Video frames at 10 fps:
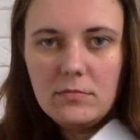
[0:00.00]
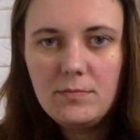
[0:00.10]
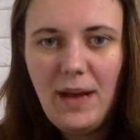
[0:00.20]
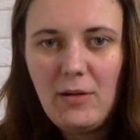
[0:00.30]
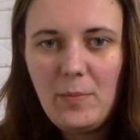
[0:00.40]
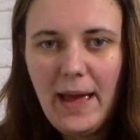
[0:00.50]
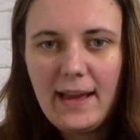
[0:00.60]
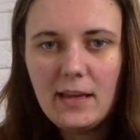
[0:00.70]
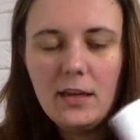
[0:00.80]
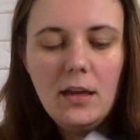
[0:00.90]
power
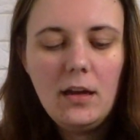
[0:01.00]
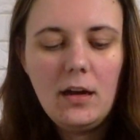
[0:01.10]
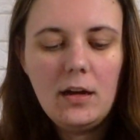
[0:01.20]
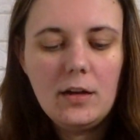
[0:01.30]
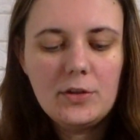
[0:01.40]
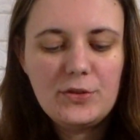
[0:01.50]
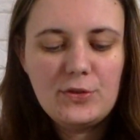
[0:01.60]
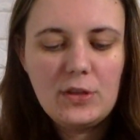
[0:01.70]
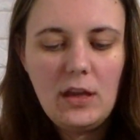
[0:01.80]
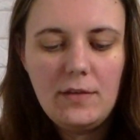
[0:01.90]
bank.
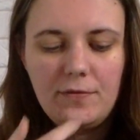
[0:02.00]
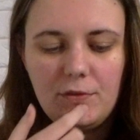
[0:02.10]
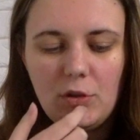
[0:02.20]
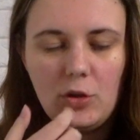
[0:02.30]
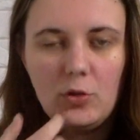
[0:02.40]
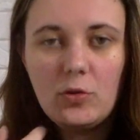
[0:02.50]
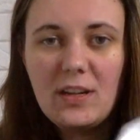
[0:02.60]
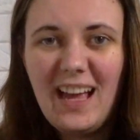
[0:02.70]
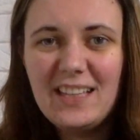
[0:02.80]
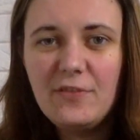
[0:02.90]
If you
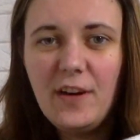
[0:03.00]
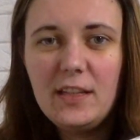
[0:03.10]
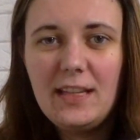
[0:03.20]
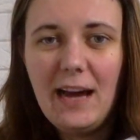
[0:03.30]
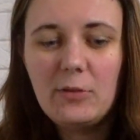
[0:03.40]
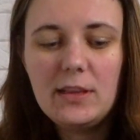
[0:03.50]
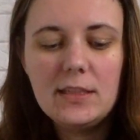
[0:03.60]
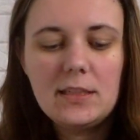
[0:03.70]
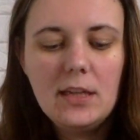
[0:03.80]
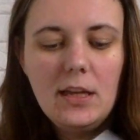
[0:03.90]
can't find the
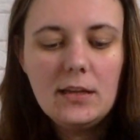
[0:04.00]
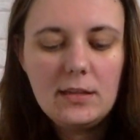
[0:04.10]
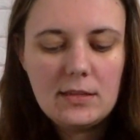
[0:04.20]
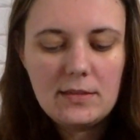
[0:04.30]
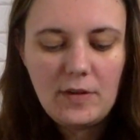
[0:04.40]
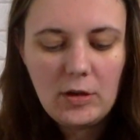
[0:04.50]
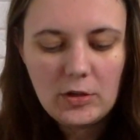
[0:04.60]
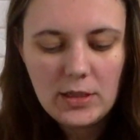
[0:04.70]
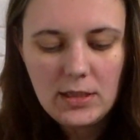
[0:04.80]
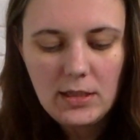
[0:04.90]
outlet, this is a very
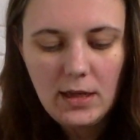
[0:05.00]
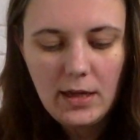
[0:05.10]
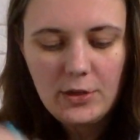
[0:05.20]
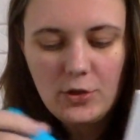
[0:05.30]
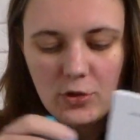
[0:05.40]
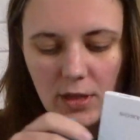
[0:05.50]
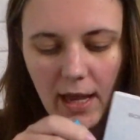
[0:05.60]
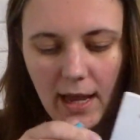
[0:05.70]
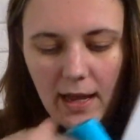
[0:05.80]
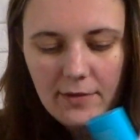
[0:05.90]
good idea. I usually
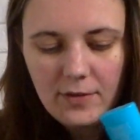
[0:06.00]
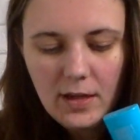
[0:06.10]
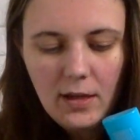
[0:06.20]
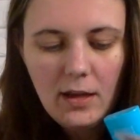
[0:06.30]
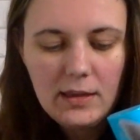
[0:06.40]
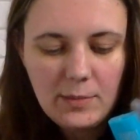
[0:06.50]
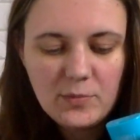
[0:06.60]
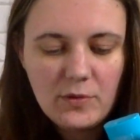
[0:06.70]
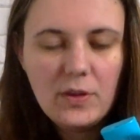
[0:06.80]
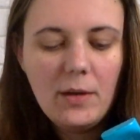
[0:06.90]
have a
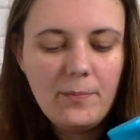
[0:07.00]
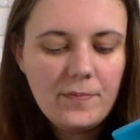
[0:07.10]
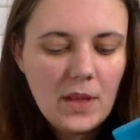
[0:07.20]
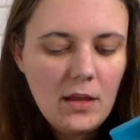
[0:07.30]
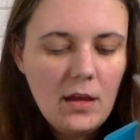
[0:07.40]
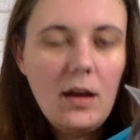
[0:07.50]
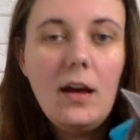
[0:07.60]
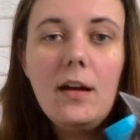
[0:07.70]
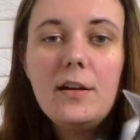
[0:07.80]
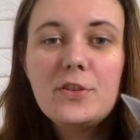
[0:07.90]
number of them.
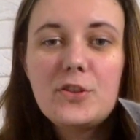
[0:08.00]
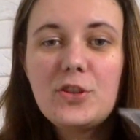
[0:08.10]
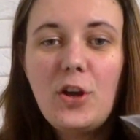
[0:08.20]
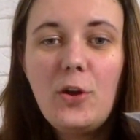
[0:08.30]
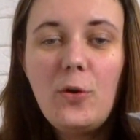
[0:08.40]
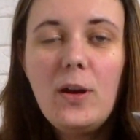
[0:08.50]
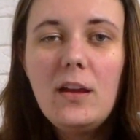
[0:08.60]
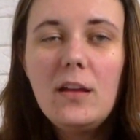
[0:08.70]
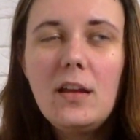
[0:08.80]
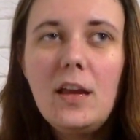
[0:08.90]
So
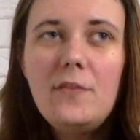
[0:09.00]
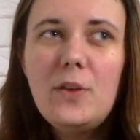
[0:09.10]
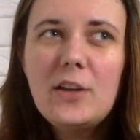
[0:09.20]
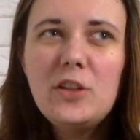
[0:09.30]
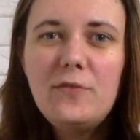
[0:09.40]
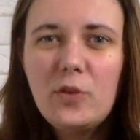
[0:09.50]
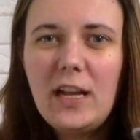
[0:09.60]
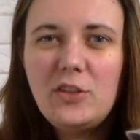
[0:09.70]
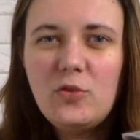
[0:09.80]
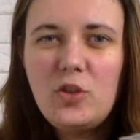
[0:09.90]
if you actually
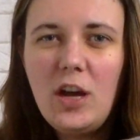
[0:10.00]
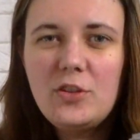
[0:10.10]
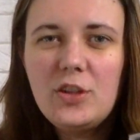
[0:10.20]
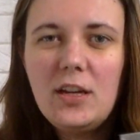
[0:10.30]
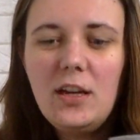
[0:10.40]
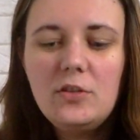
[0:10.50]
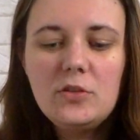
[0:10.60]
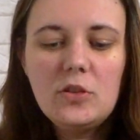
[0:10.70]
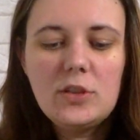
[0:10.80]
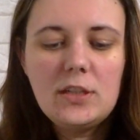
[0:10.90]
forget your charger and
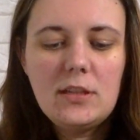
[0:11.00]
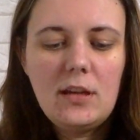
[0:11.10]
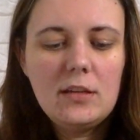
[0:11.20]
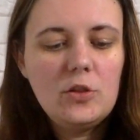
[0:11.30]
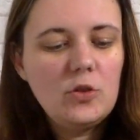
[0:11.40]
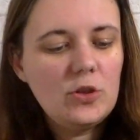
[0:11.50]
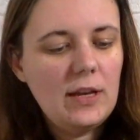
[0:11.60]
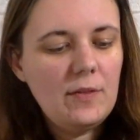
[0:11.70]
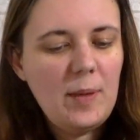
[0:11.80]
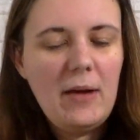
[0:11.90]
you're not in, and you don't
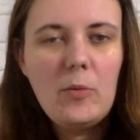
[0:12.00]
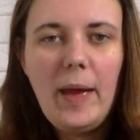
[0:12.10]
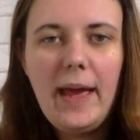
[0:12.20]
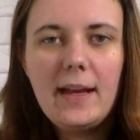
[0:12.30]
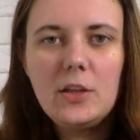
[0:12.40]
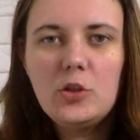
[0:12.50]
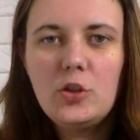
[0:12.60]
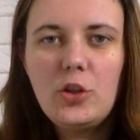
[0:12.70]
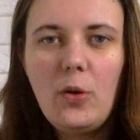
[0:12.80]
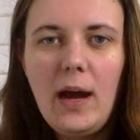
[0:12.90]
have a power bank and you
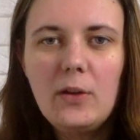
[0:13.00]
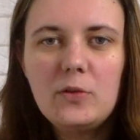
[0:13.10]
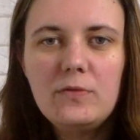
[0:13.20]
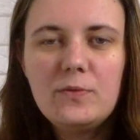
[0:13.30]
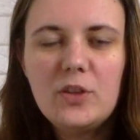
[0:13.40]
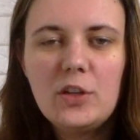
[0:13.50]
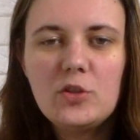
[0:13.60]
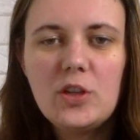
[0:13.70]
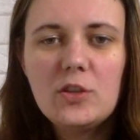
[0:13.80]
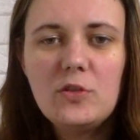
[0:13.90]
don't know how to
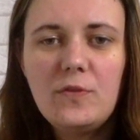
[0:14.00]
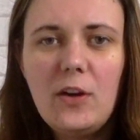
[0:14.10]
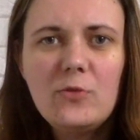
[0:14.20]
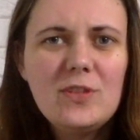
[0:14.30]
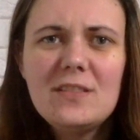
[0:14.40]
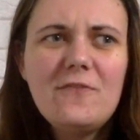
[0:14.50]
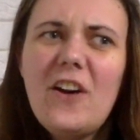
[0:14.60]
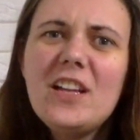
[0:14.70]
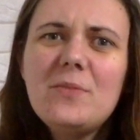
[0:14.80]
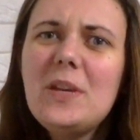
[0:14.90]
charge your phone, just
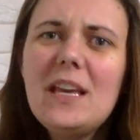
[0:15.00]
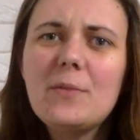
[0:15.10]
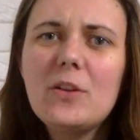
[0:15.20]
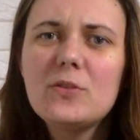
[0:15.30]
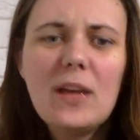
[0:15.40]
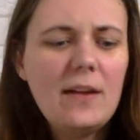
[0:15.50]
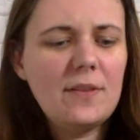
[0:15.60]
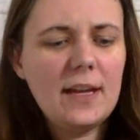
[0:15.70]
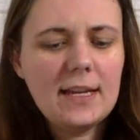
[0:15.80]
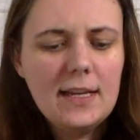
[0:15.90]
find me. I'm going to have
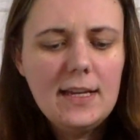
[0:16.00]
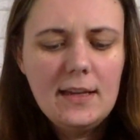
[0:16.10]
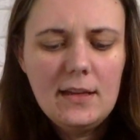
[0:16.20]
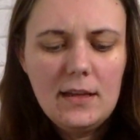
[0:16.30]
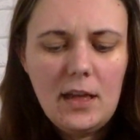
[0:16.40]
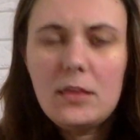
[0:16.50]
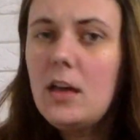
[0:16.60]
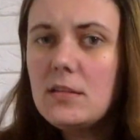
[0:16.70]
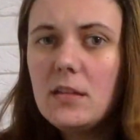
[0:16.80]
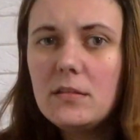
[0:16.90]
like a
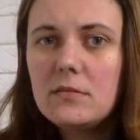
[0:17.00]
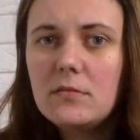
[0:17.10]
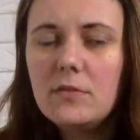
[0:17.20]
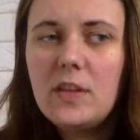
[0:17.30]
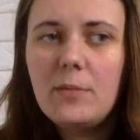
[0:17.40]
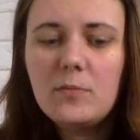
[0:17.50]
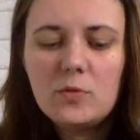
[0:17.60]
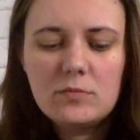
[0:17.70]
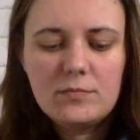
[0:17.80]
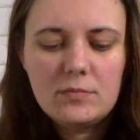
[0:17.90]
dozen of them,
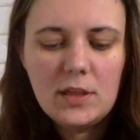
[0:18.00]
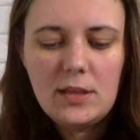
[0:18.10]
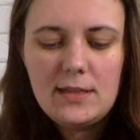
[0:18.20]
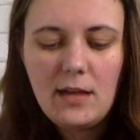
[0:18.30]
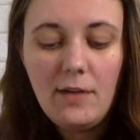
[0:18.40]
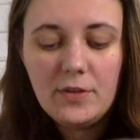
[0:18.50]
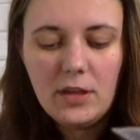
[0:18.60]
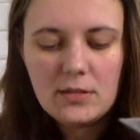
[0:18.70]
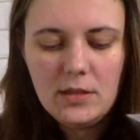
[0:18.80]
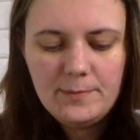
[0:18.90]
or at least half a
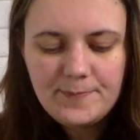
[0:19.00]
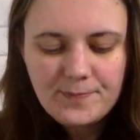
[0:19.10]
dozen.